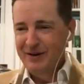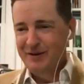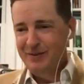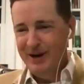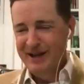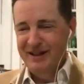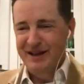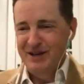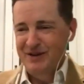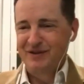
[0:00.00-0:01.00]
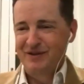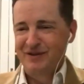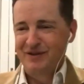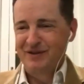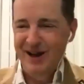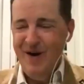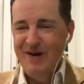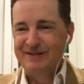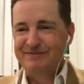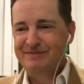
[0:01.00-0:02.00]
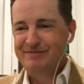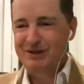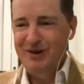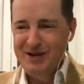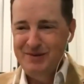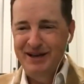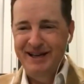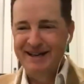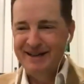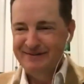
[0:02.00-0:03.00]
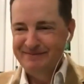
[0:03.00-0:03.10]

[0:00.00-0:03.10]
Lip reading: everybody. Thank you for coming along. It's great to be here.